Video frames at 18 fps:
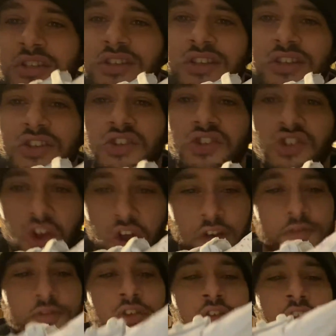it's
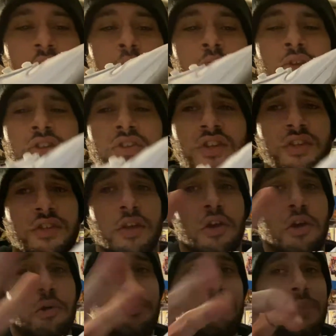softer, that means it's
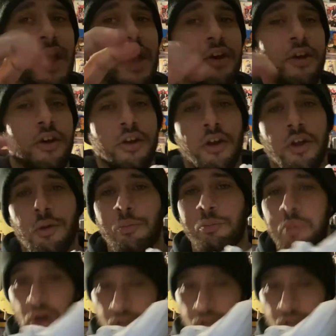better. But